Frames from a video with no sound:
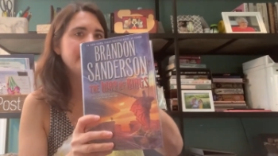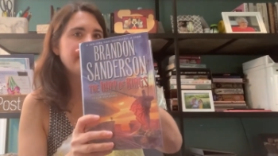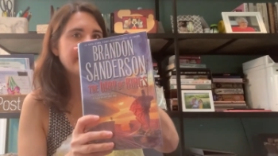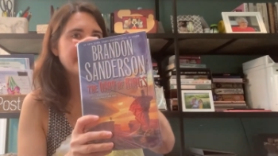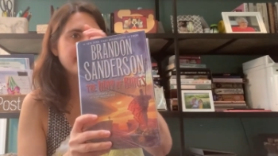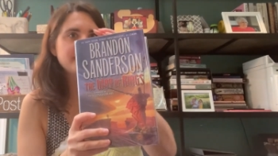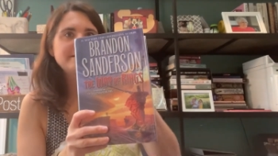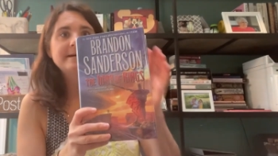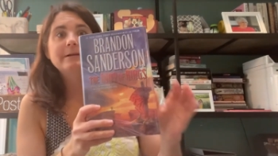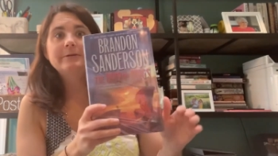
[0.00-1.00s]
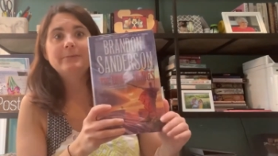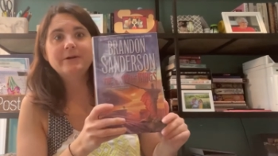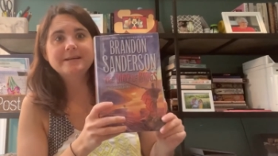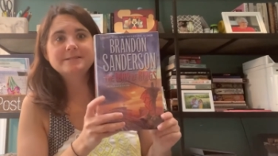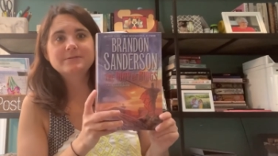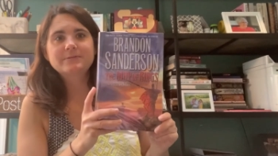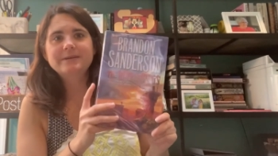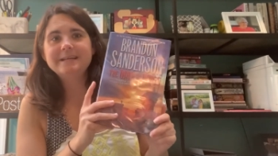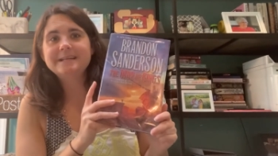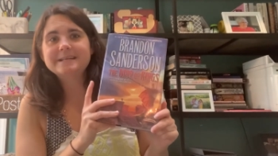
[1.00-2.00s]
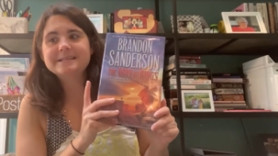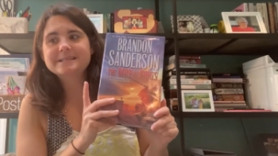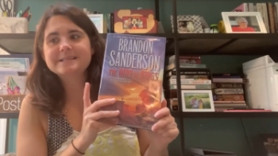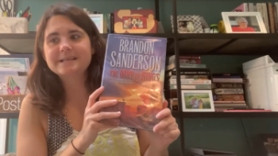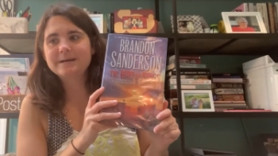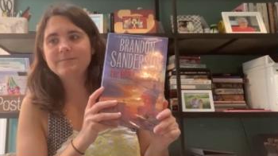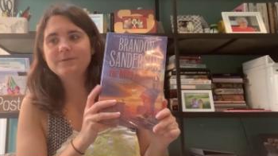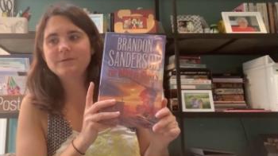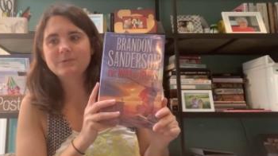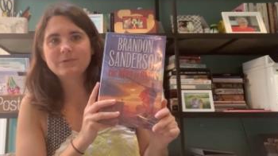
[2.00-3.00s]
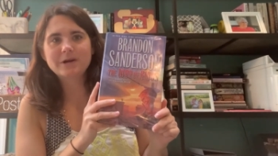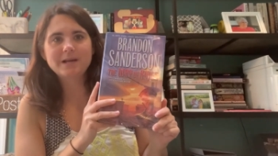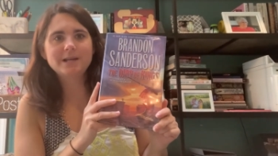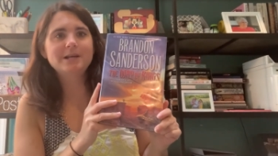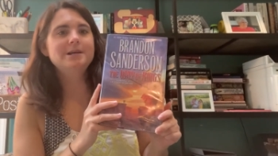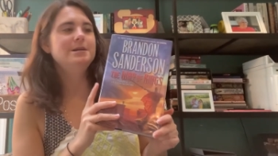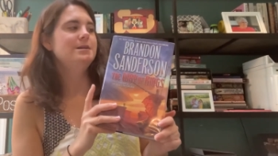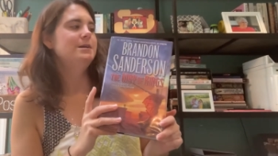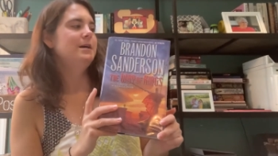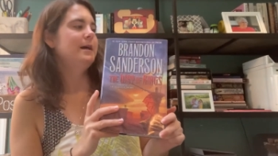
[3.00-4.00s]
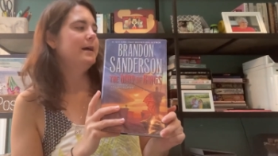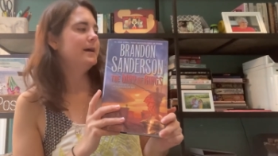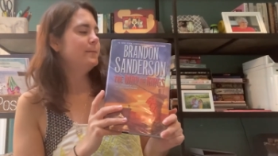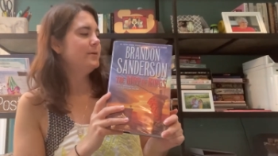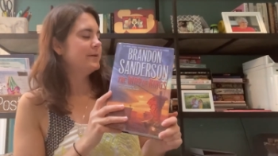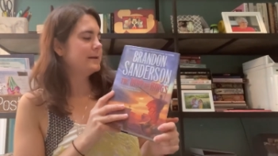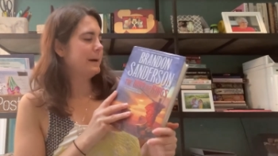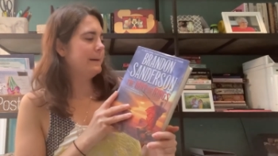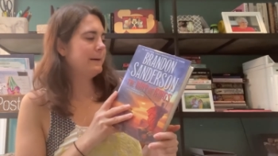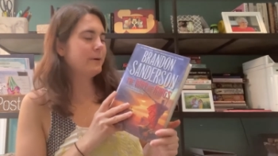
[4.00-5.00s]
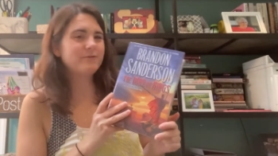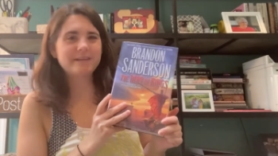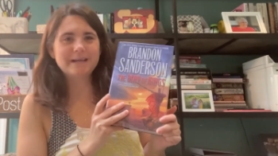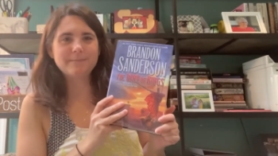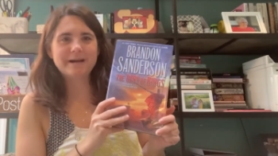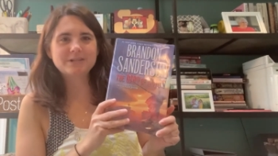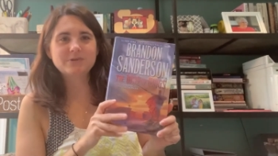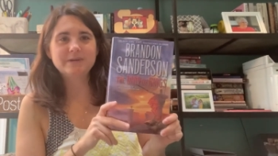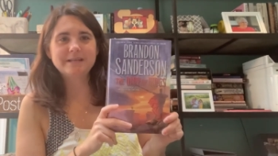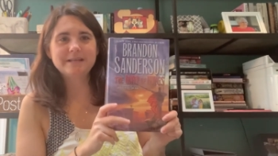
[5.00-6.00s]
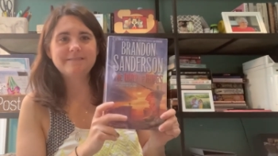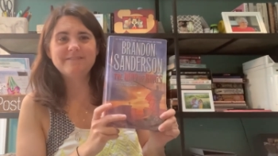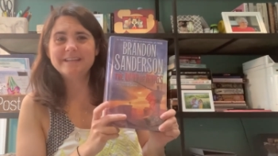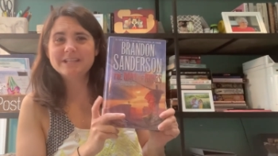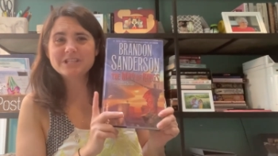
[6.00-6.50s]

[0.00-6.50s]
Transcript: Um, I'm gonna take a little break to read some middle grade um, and then hopefully come back to it and finish